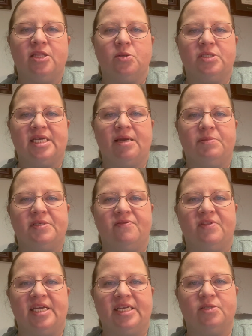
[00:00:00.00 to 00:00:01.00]
Those types of
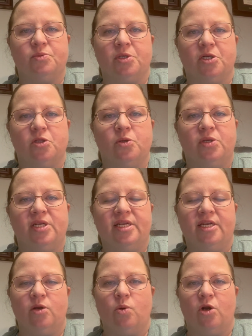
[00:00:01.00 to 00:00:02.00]
things were included
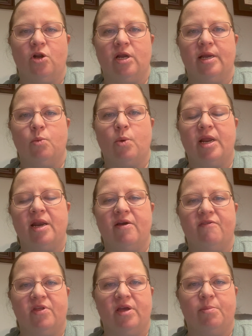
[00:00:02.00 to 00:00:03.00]
in an order, and one
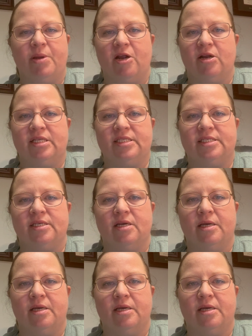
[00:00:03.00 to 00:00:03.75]
of the parents